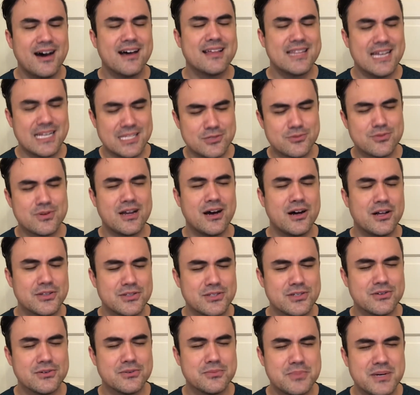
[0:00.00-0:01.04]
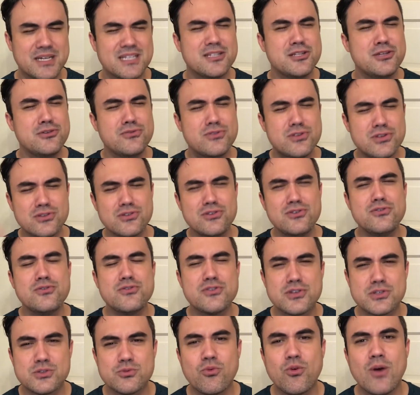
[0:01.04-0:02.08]
That's what I'll do. But you
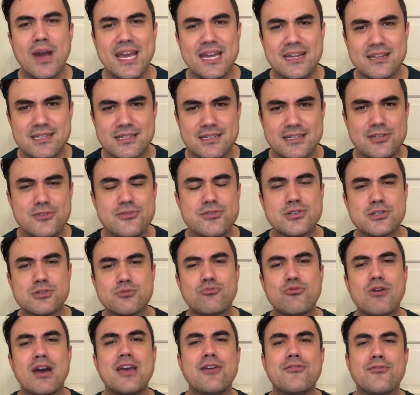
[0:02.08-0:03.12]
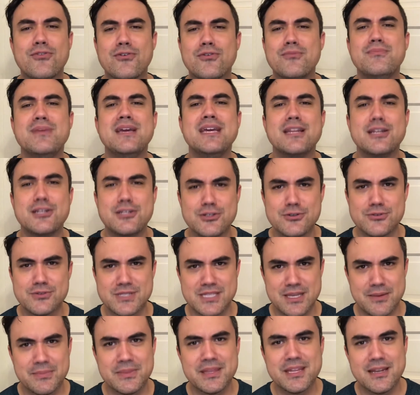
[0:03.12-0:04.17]
just wait. You just wait for me to do
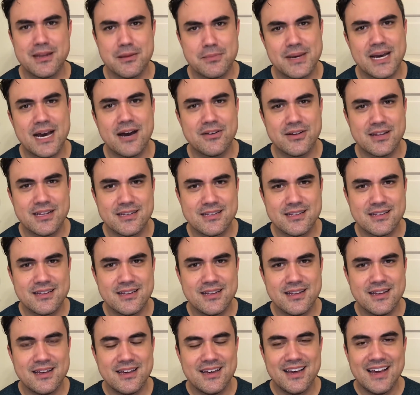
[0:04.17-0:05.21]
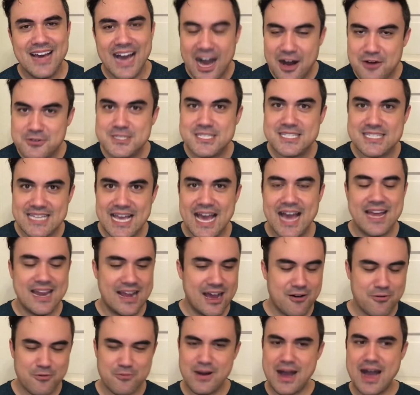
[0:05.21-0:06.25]
something about it. How sad,
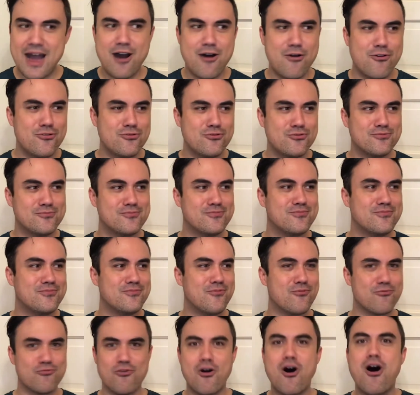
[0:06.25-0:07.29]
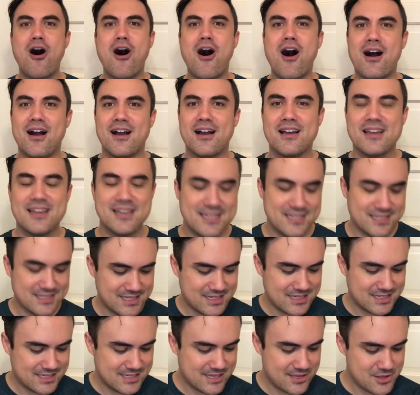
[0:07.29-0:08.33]
how wrong is
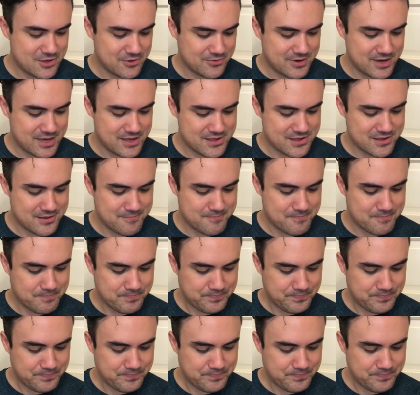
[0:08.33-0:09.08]
this situation?